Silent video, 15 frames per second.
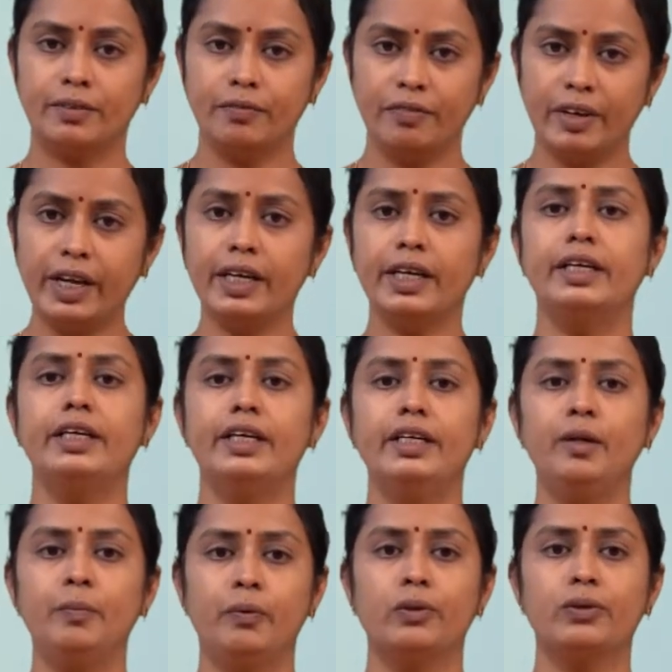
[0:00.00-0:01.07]
very
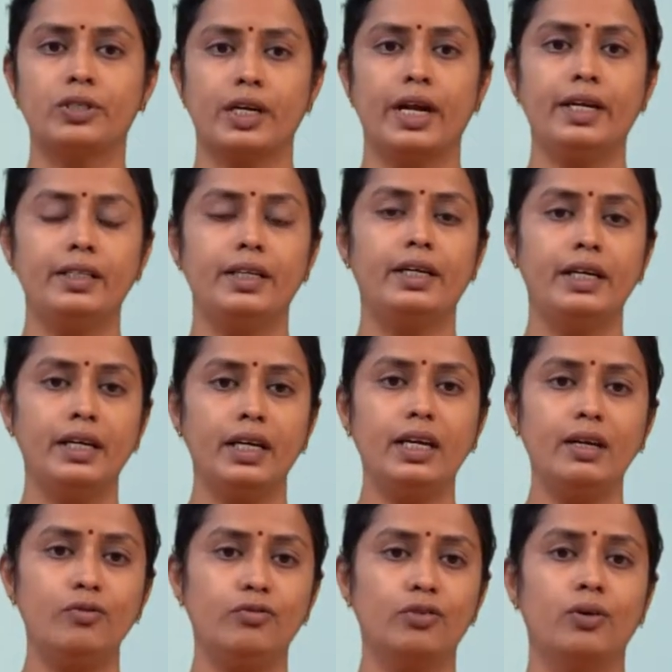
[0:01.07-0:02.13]
clearly portrayed the
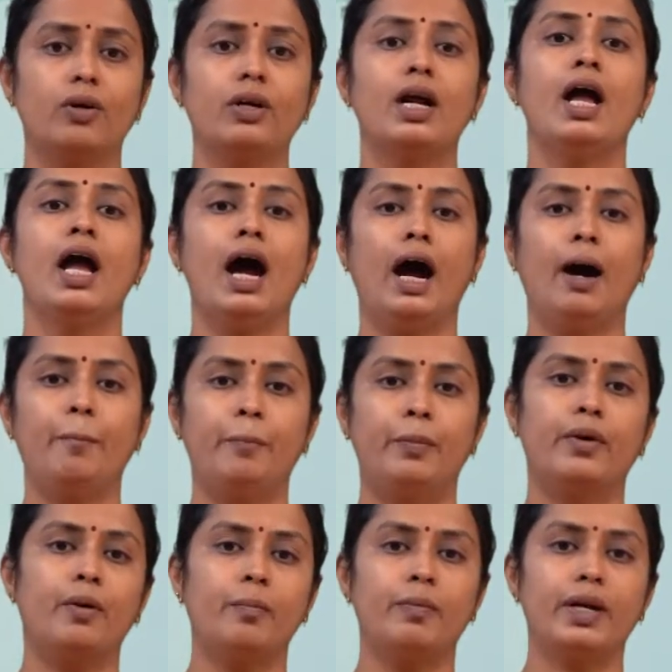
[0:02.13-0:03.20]
need for
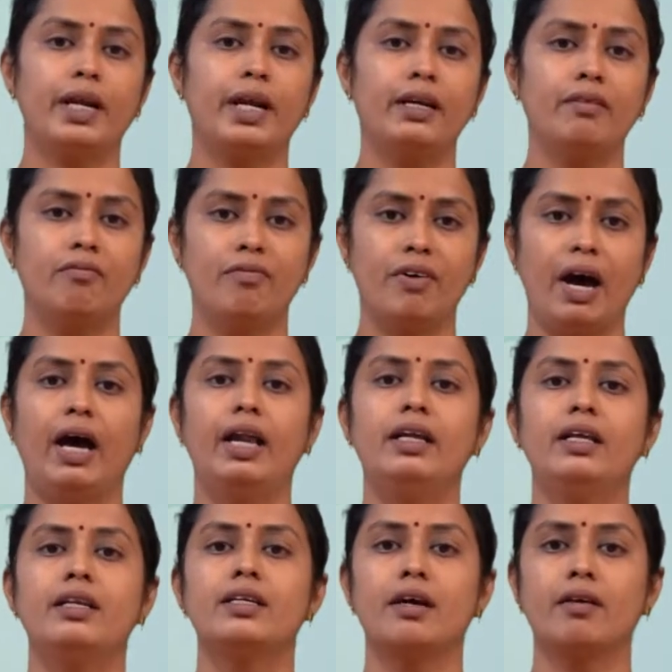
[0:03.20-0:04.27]
appropriate,
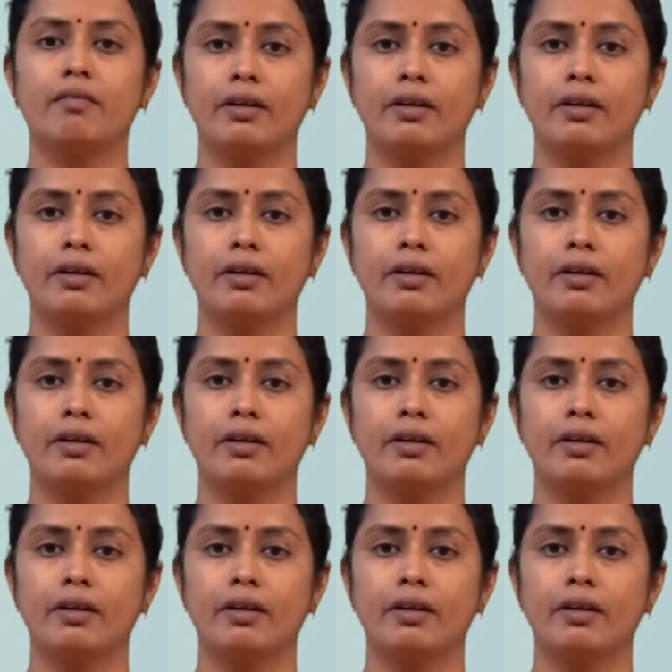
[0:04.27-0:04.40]
valid,